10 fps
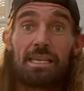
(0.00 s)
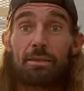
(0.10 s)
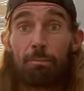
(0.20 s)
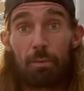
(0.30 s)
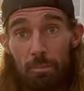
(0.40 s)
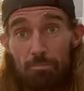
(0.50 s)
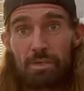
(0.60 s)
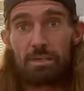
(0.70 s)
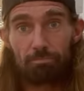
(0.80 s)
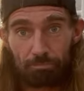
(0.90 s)
the
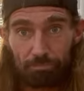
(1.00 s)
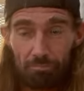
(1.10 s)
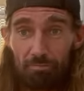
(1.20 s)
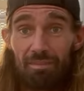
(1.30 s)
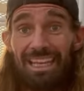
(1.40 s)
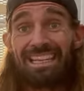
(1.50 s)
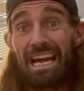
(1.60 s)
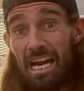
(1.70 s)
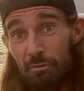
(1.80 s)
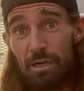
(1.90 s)
bumps in the
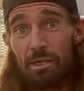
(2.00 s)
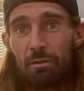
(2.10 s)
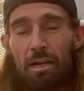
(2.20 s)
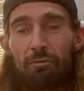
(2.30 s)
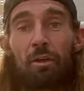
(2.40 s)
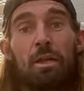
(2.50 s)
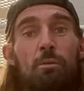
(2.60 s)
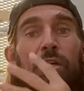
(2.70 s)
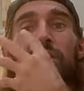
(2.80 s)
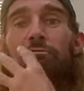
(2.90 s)
heart rate graph where she's